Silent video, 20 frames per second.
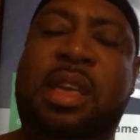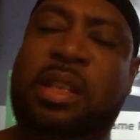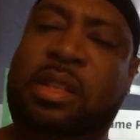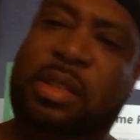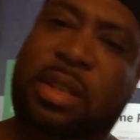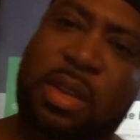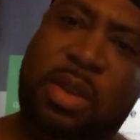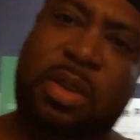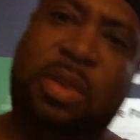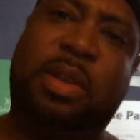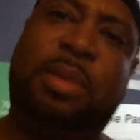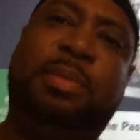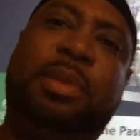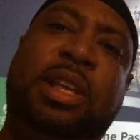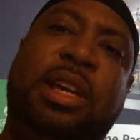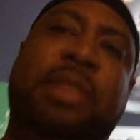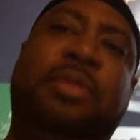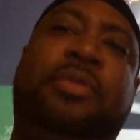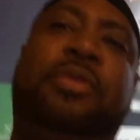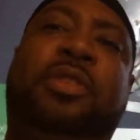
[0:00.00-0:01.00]
So I'm
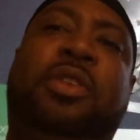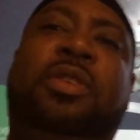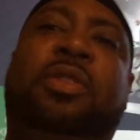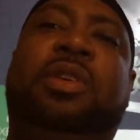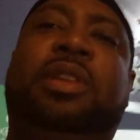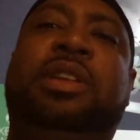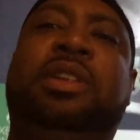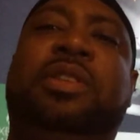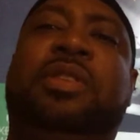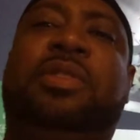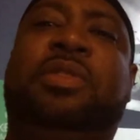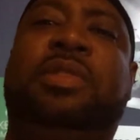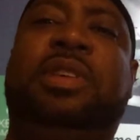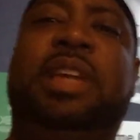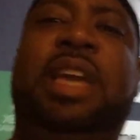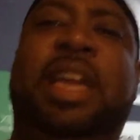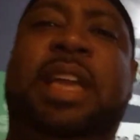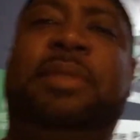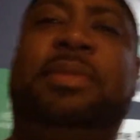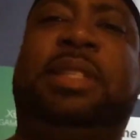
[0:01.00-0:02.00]
looking forward,
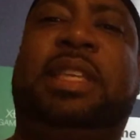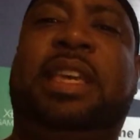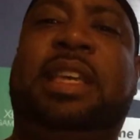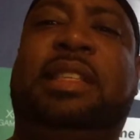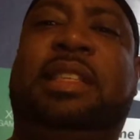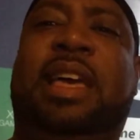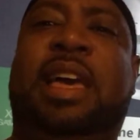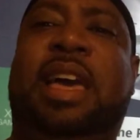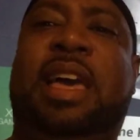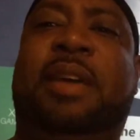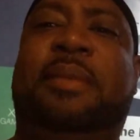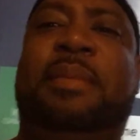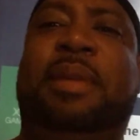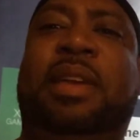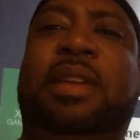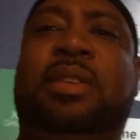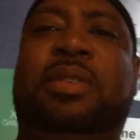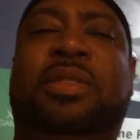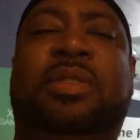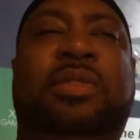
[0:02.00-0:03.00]
and games take time,
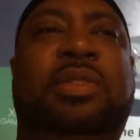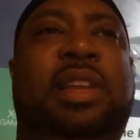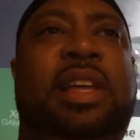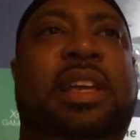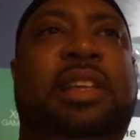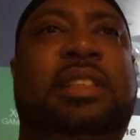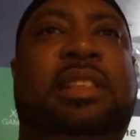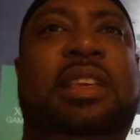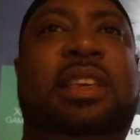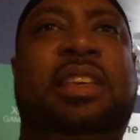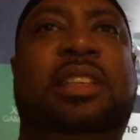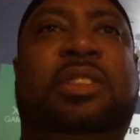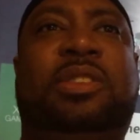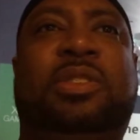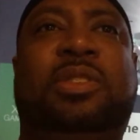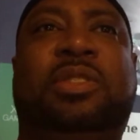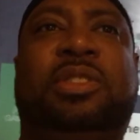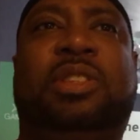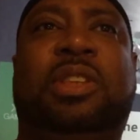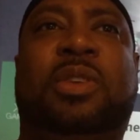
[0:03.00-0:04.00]
man. Like I said, it
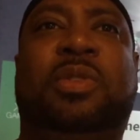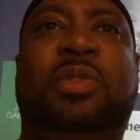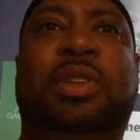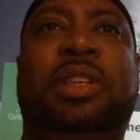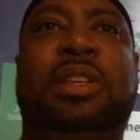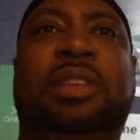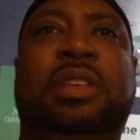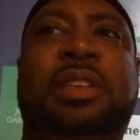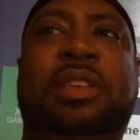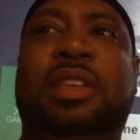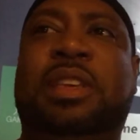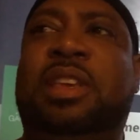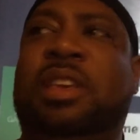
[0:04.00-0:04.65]
took Sony